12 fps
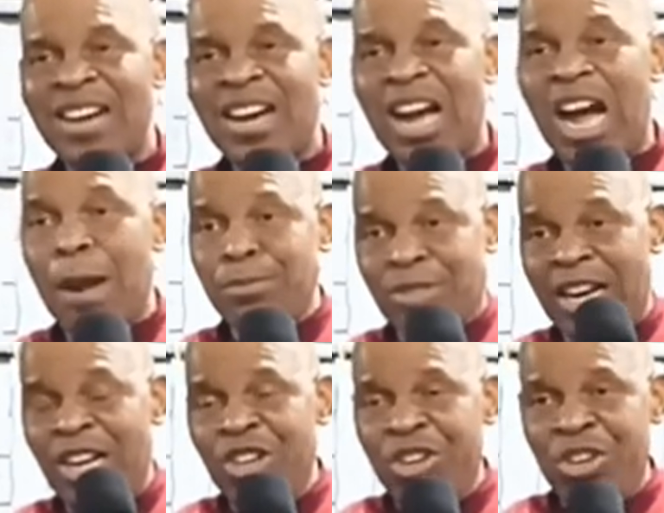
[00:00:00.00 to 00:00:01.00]
I'm
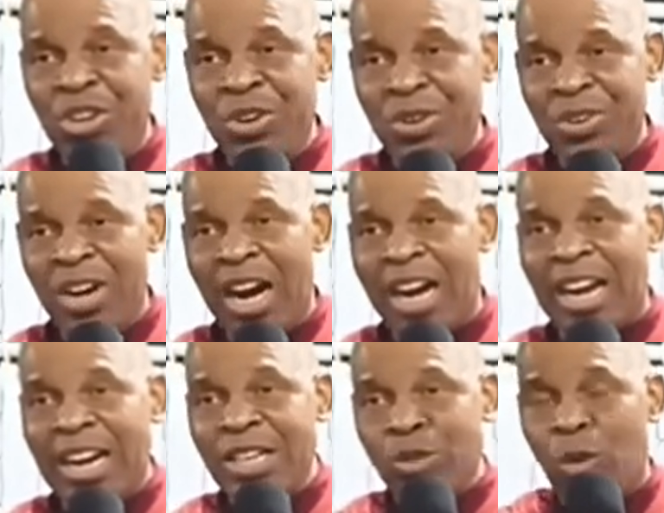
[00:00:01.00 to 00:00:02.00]
telling you. And
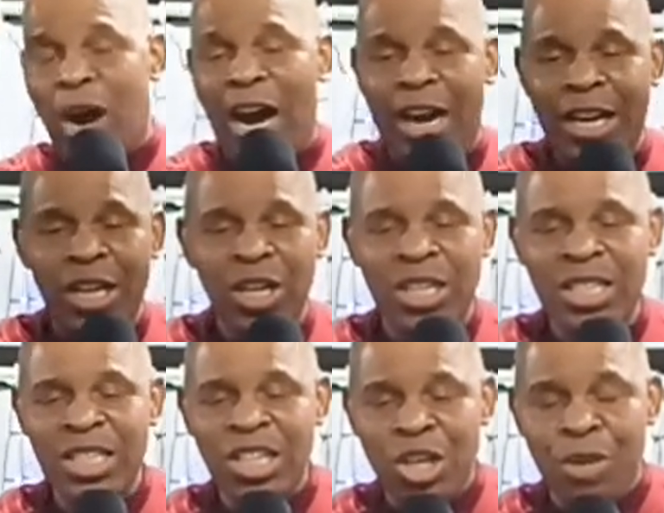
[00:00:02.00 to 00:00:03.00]
that is why
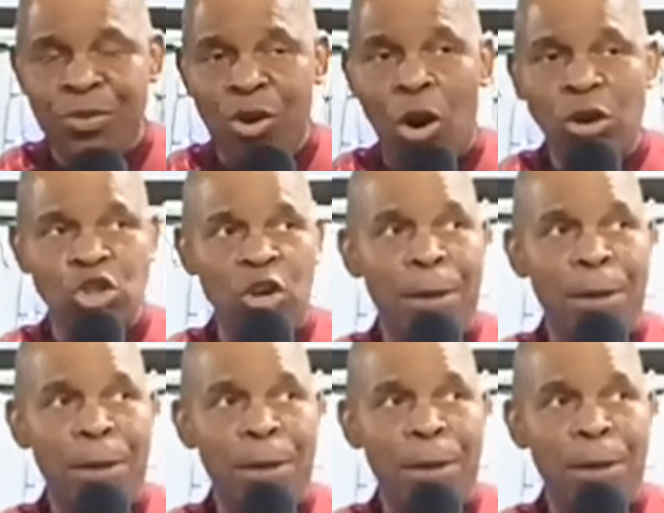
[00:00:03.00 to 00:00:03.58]
if you go to a